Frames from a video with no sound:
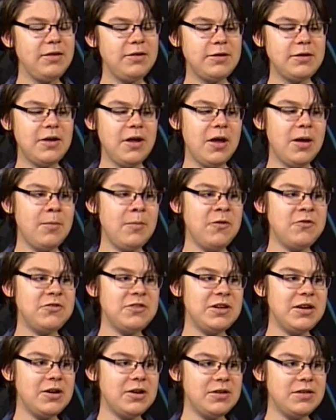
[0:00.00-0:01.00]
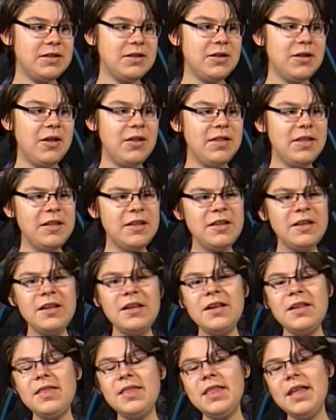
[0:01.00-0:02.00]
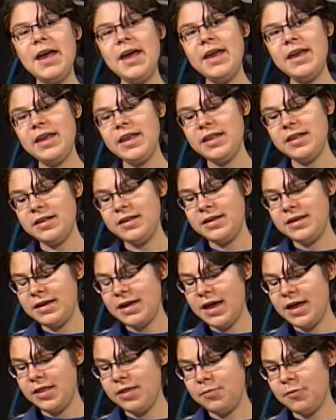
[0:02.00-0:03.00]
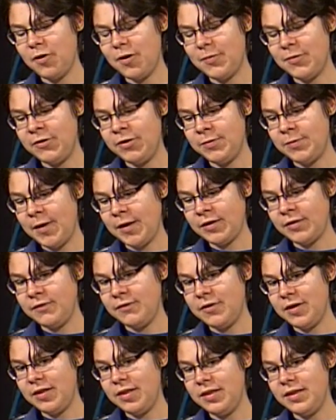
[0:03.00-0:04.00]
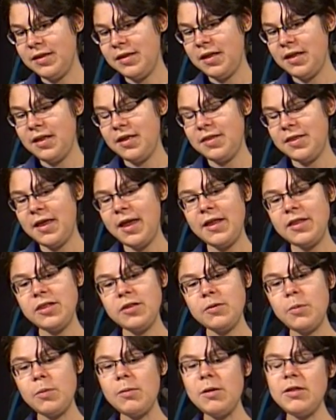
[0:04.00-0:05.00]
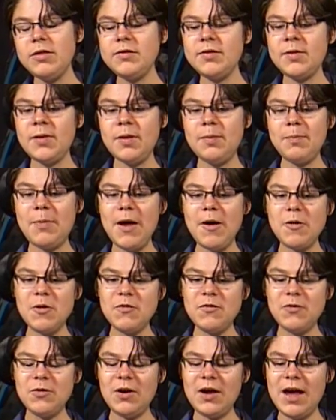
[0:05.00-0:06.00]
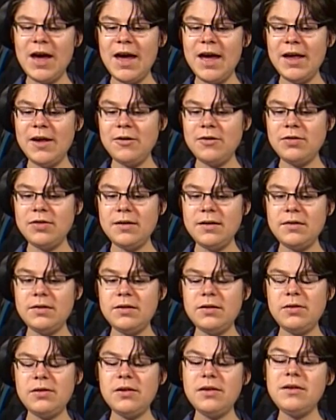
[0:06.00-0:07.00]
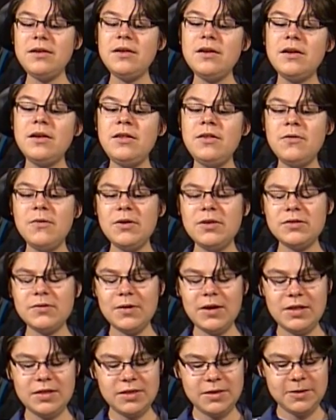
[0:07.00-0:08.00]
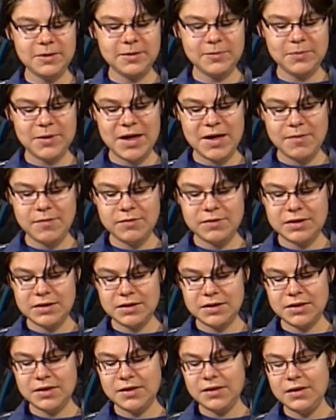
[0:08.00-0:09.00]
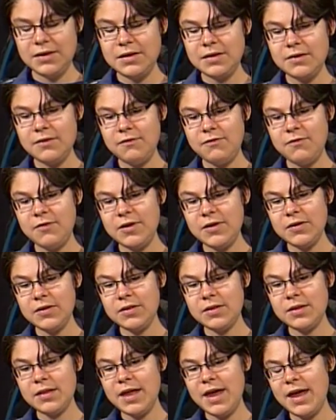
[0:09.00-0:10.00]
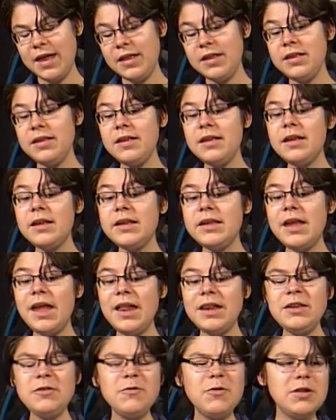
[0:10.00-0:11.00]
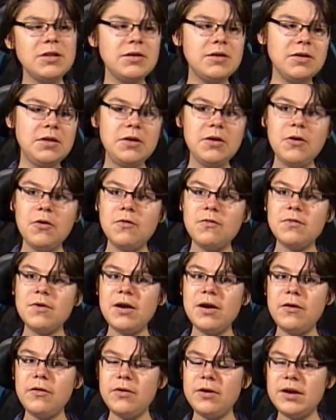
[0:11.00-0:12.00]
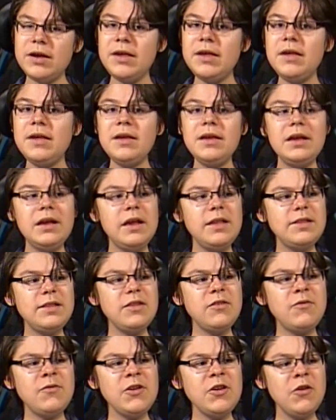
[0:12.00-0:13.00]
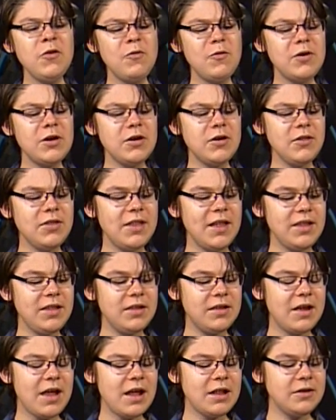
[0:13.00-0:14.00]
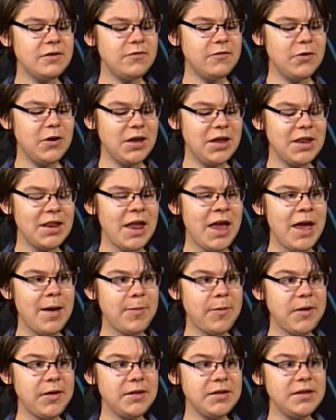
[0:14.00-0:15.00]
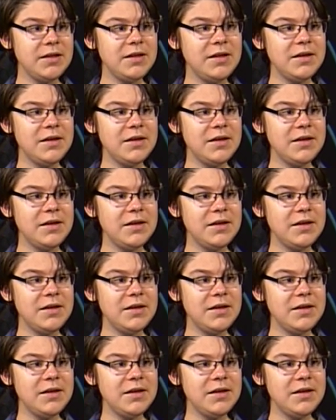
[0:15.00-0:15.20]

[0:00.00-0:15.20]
scum of the earth and all that, and he has more perspective on that. And Superman's just this powerful guy who thinks he's doing the right thing, and Batman feels that anyone could go rogue, because in the real world, that's kind of what can happen.